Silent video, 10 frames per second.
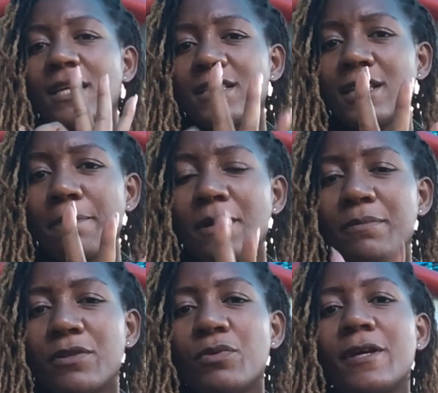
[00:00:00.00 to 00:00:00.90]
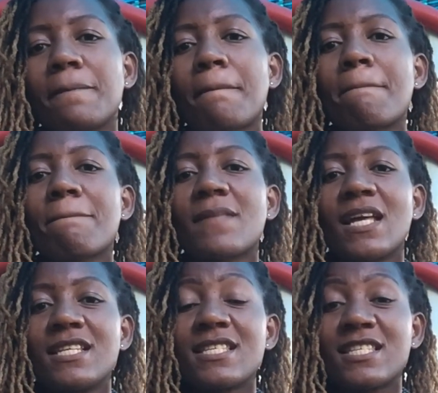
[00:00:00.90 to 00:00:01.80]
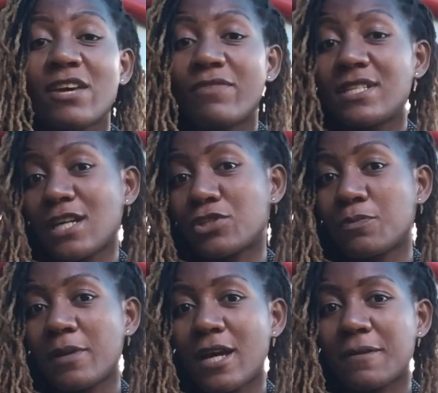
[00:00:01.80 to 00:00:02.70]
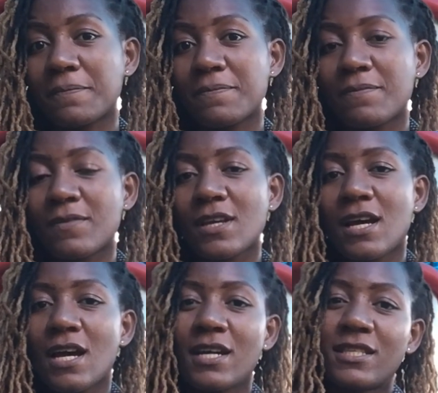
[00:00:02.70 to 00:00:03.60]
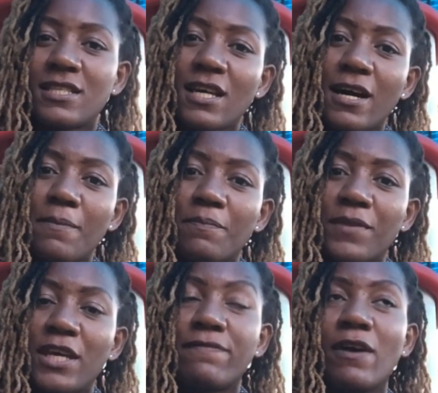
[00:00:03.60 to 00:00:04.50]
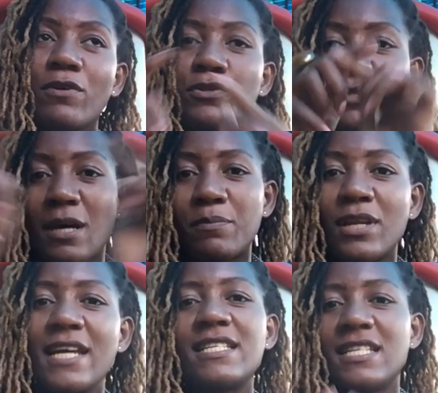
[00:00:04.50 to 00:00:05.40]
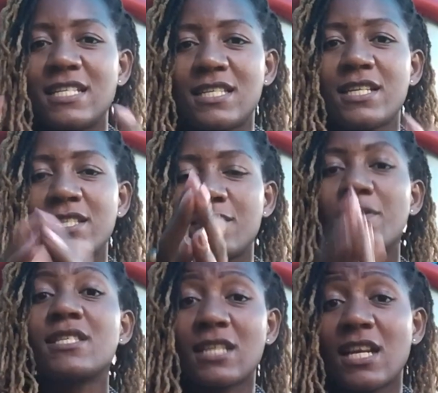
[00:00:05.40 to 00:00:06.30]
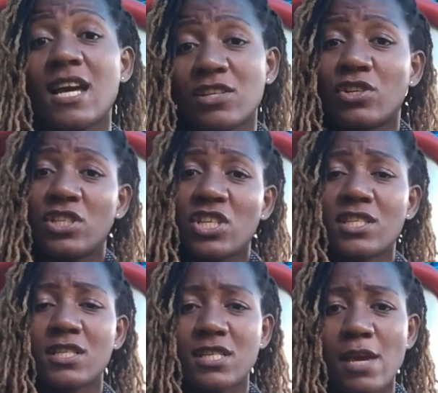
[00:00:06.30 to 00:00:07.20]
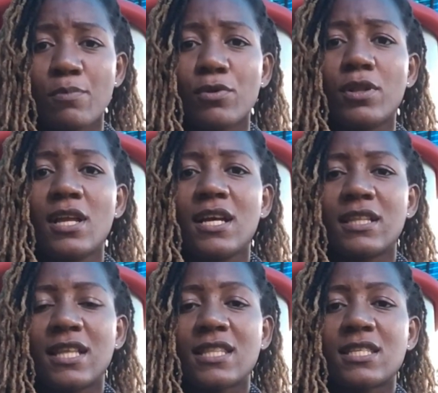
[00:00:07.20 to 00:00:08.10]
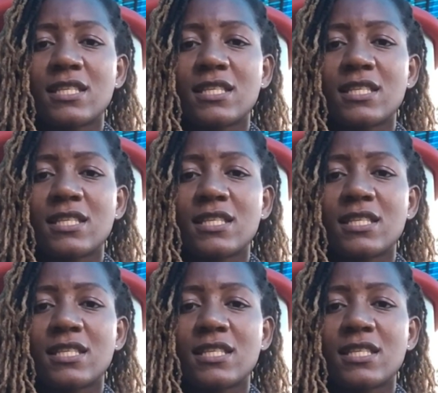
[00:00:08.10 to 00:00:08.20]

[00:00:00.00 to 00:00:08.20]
Step number 3, this is the event action plan. It's if I were to tabulate it, it's basically actually just a table that